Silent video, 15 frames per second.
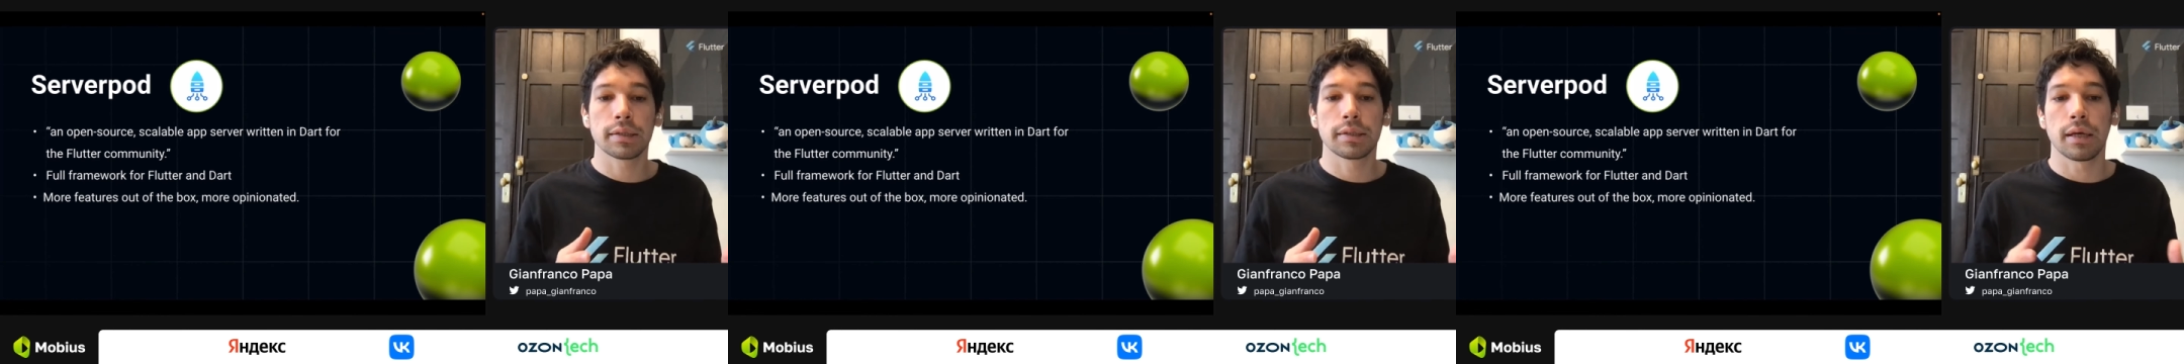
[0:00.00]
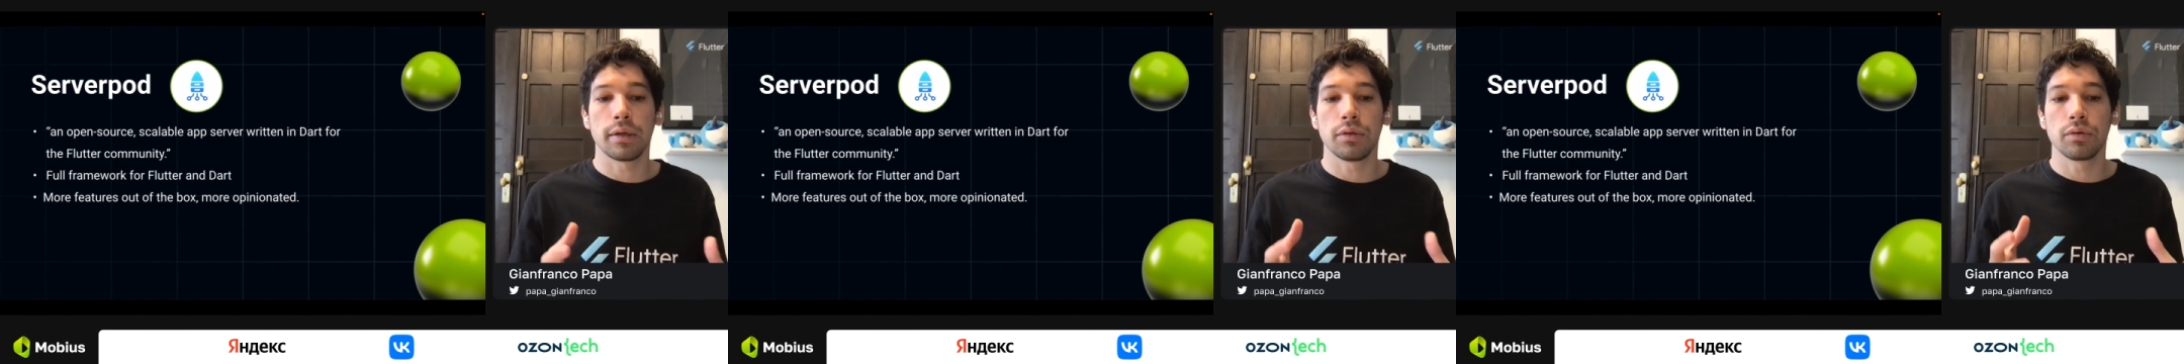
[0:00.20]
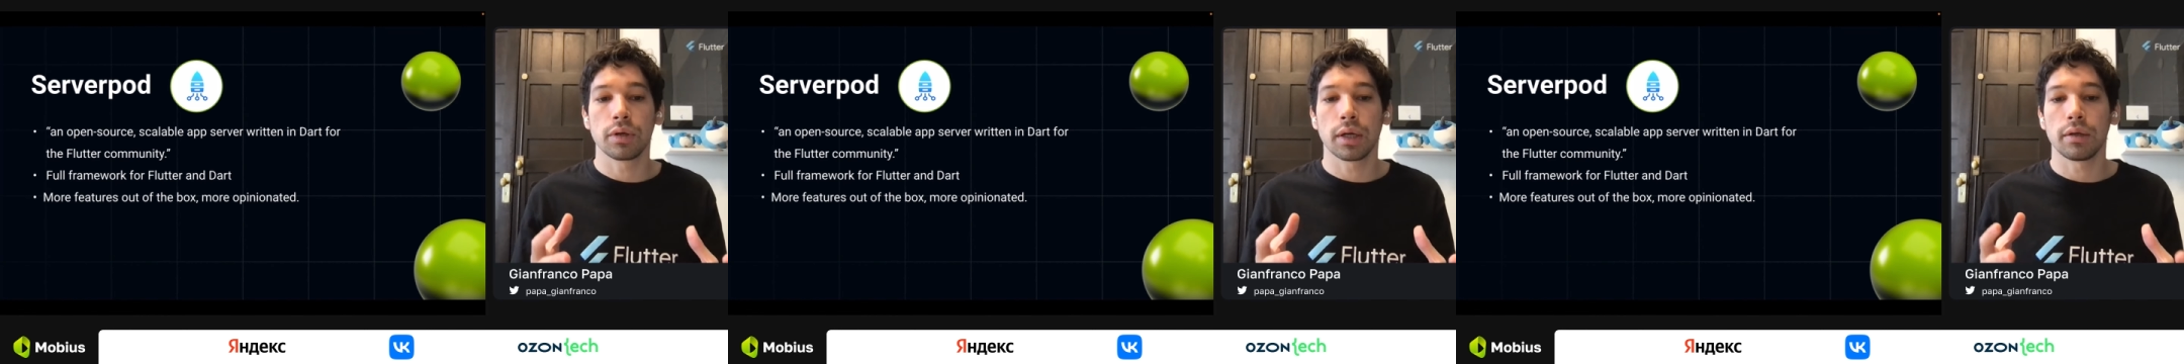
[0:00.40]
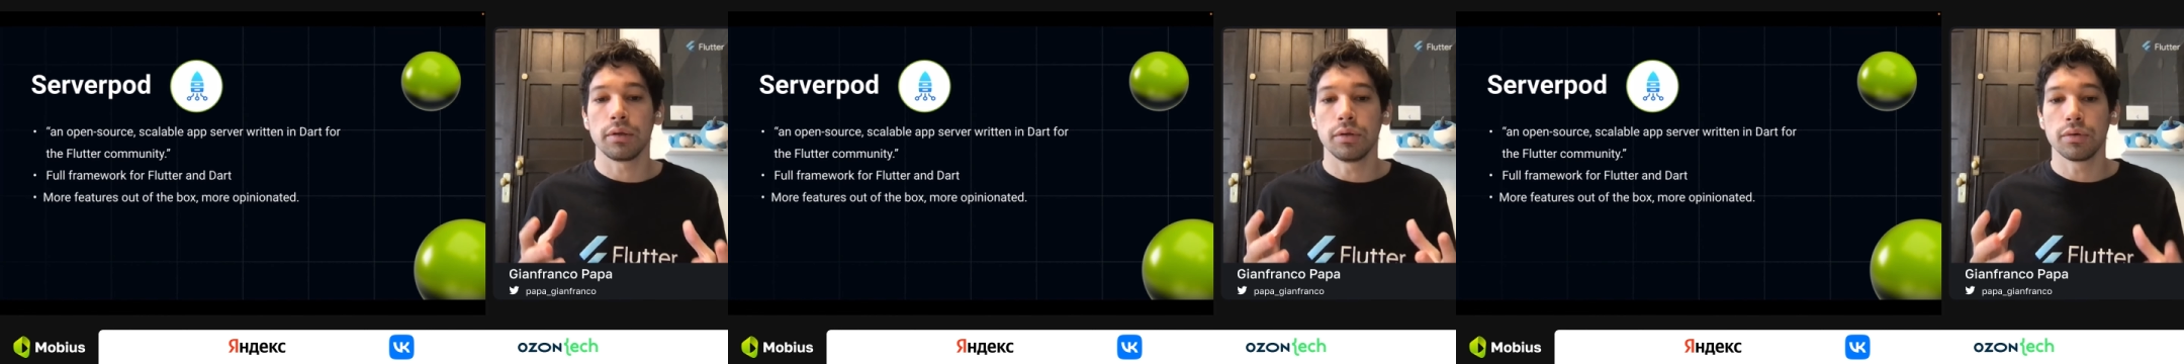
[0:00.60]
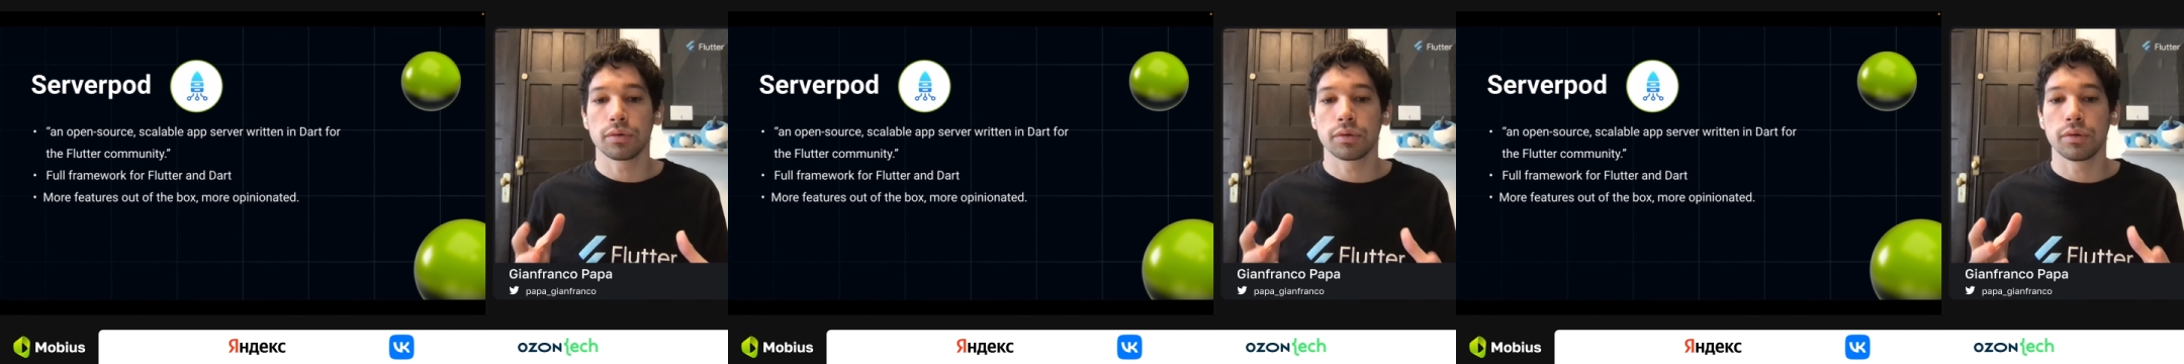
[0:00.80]
is that you can
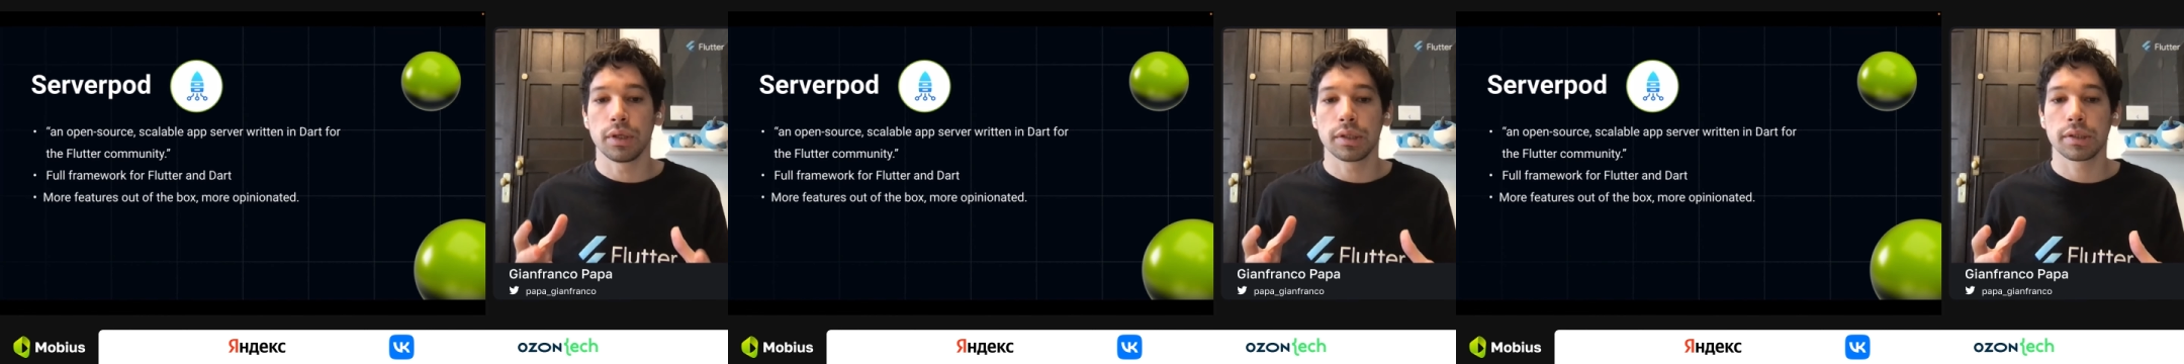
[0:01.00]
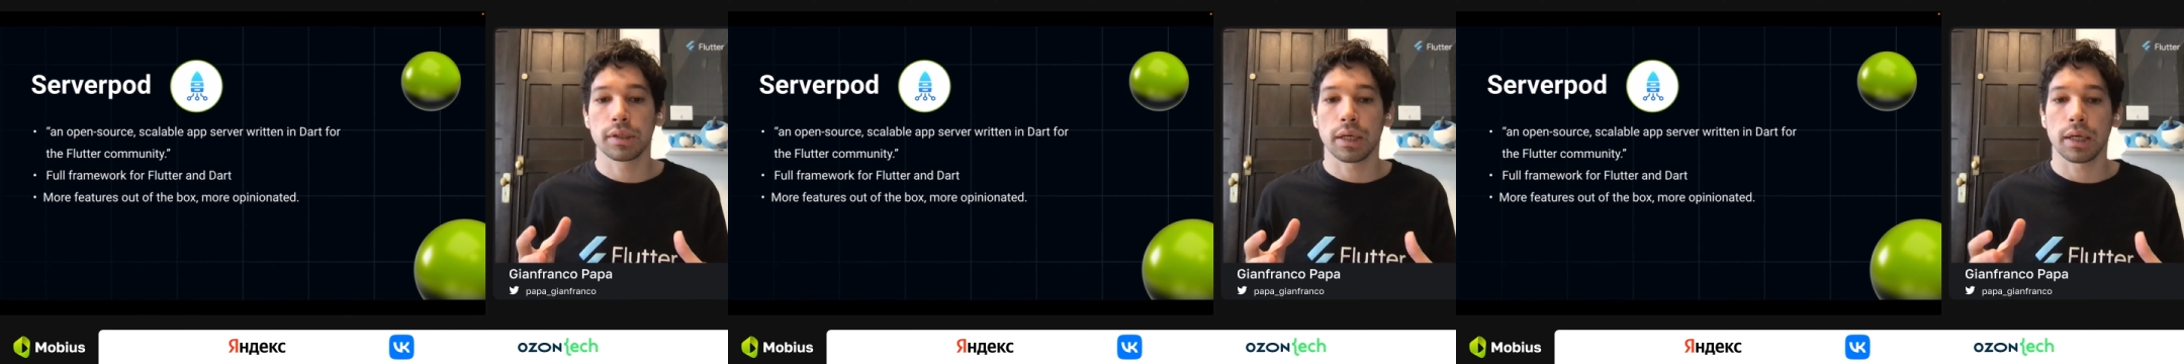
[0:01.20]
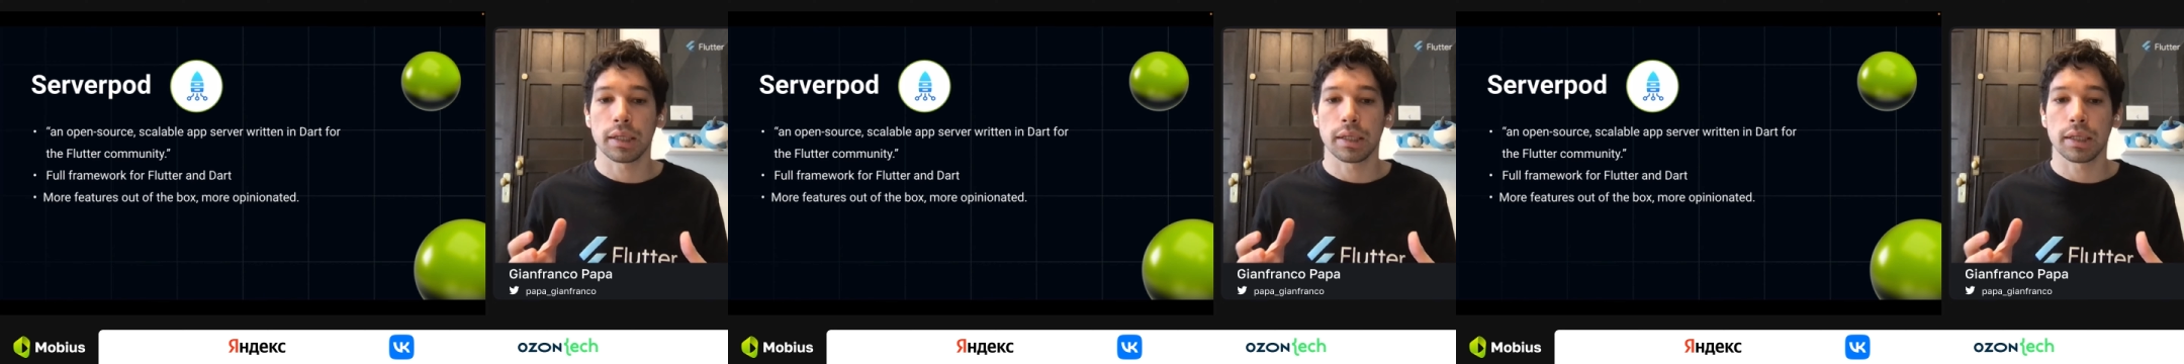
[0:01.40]
use this